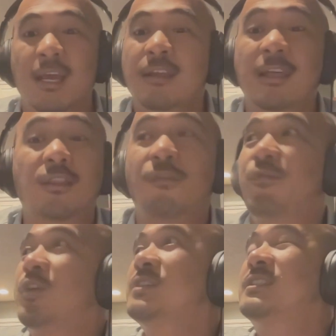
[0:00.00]
That the
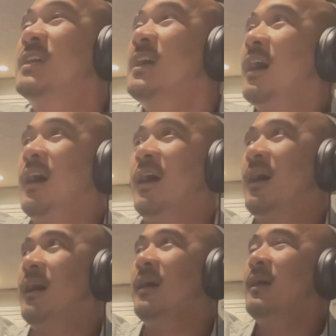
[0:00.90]
first
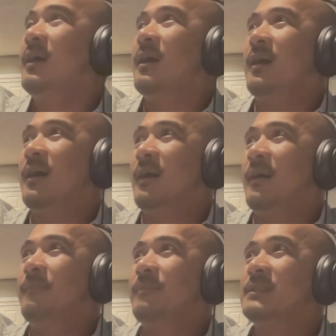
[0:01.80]
uh,
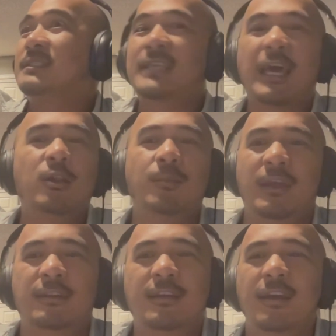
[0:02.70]

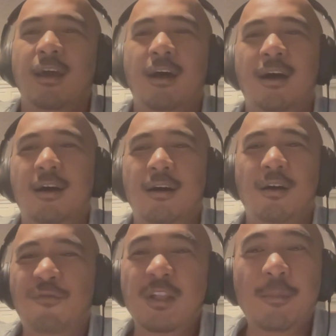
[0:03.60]
settlement, a
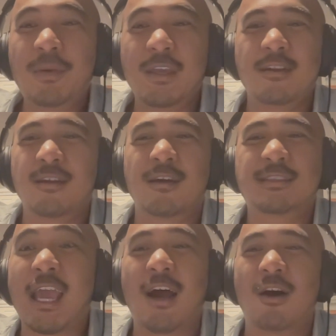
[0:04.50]
Philippine
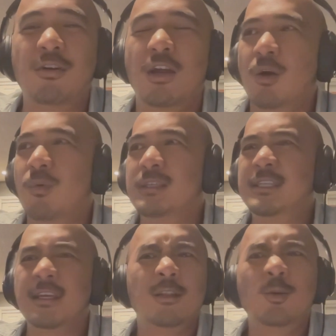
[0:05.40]
town, was
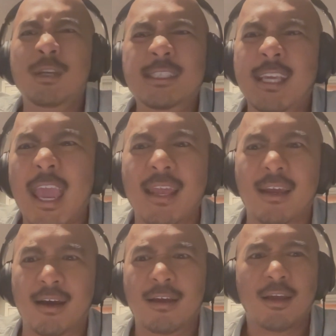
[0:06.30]
in
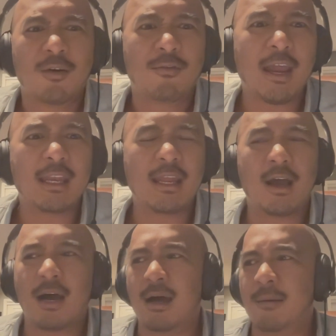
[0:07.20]
Louisiana, right?
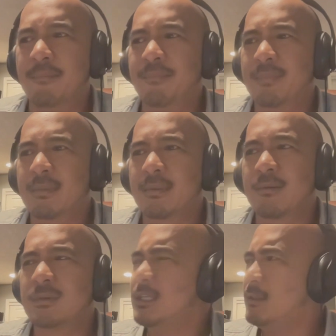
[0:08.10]

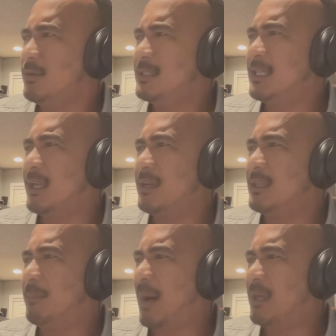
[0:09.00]
Was it Louisiana in
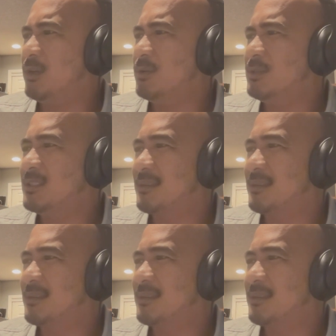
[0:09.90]
the bayous?